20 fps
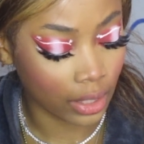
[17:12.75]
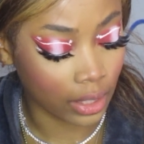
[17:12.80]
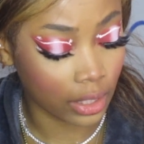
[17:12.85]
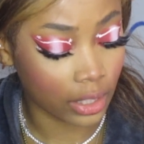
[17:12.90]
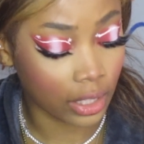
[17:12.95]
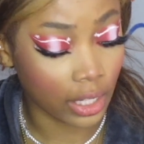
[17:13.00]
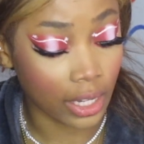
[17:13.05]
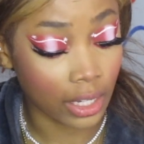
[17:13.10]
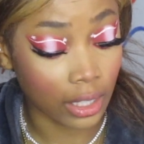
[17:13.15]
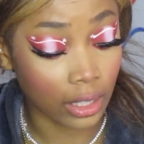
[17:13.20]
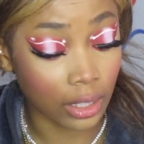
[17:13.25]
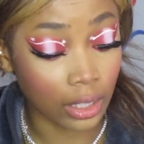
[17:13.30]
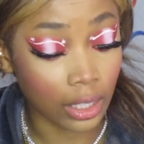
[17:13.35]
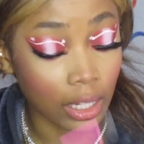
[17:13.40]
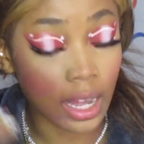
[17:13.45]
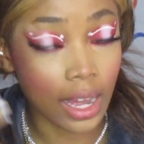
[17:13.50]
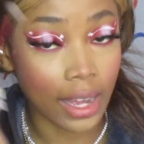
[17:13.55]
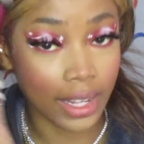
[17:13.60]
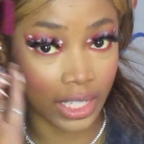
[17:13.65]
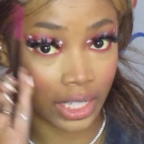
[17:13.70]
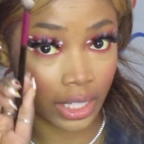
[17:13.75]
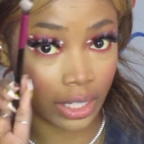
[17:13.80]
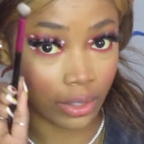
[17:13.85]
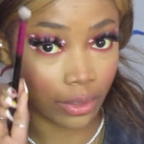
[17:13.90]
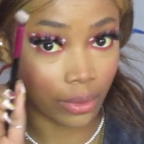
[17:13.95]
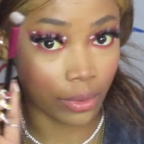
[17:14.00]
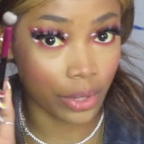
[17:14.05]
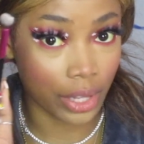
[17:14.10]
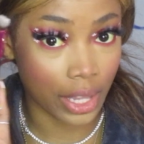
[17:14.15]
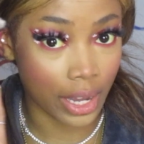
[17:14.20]
take a lot
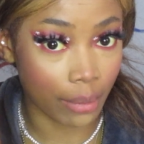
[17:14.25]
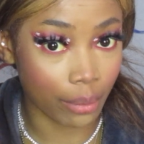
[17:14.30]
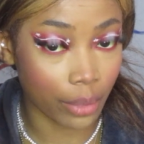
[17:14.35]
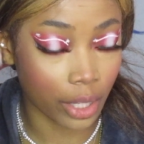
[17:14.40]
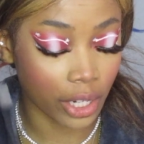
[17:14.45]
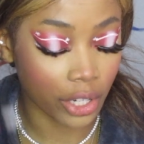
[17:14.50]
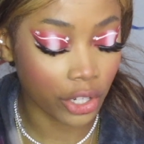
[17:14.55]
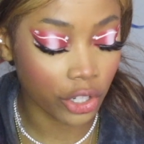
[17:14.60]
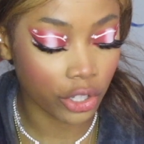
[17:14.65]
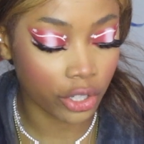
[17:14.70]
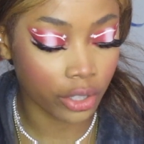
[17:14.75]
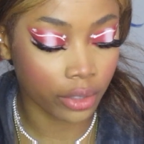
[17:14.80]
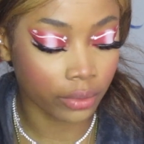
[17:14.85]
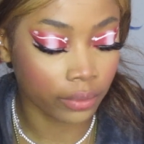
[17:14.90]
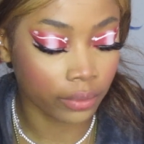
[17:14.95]
on that brush,